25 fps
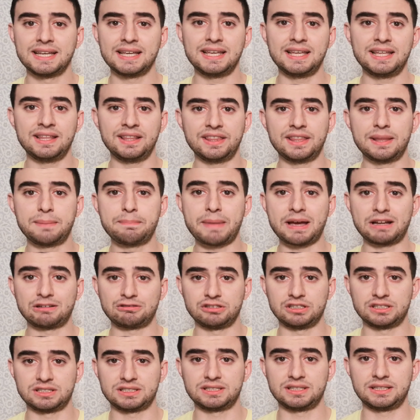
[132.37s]
in the
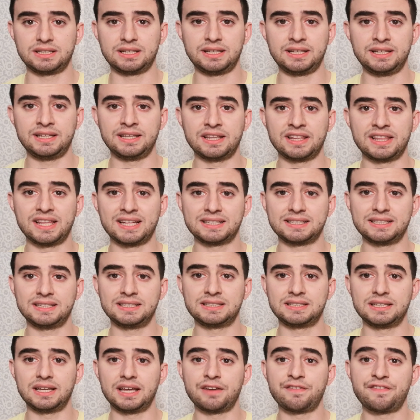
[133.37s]
matrix in that
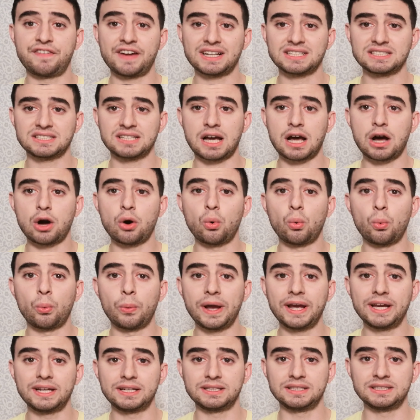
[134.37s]
it affects how
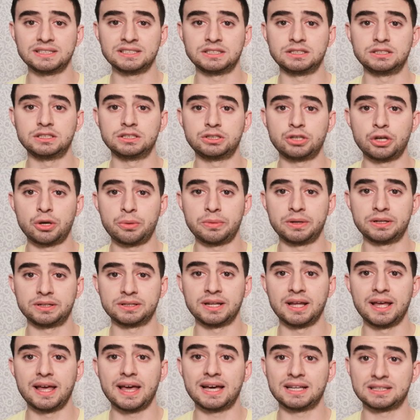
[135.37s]
weight is
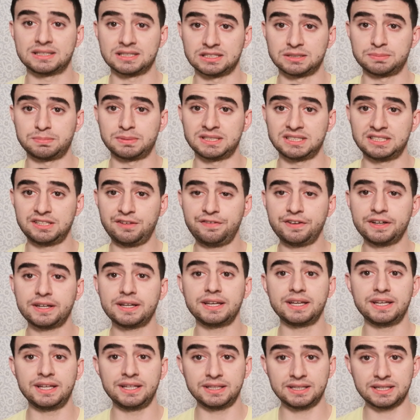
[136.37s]
determined at a
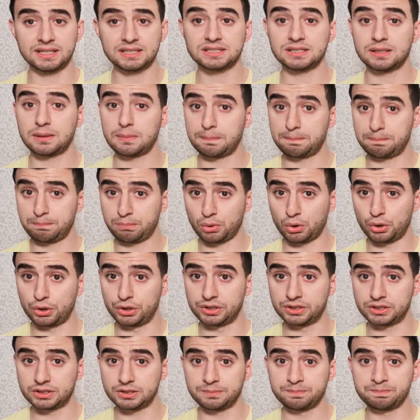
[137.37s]
specific index
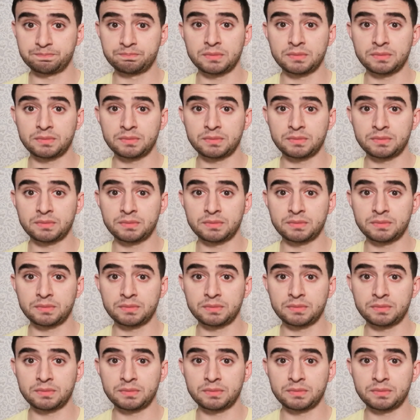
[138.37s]
point.